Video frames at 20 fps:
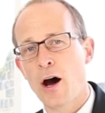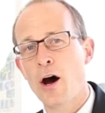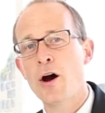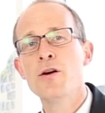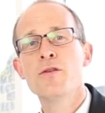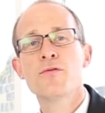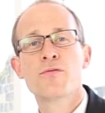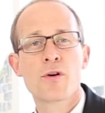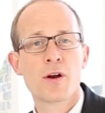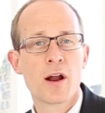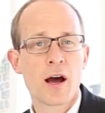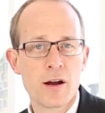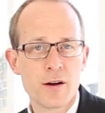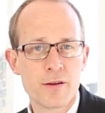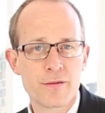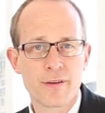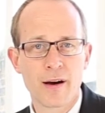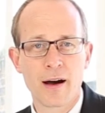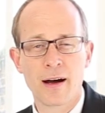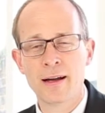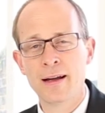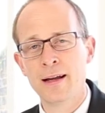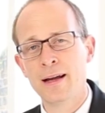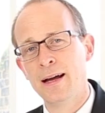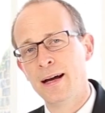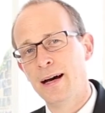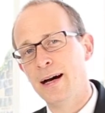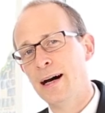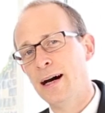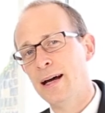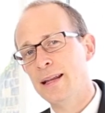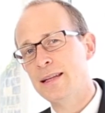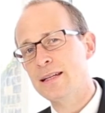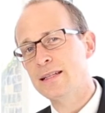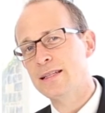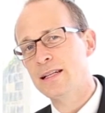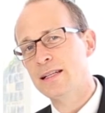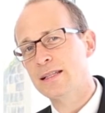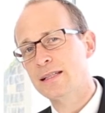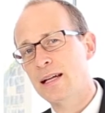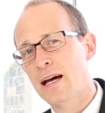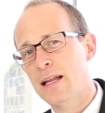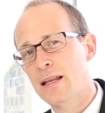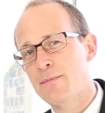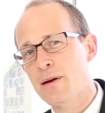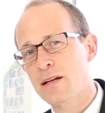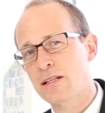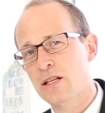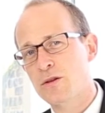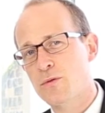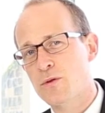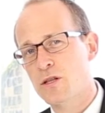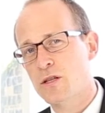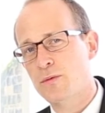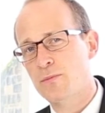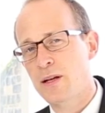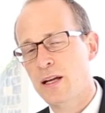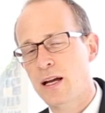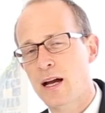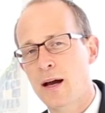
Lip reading: Over and over, this is the message which has been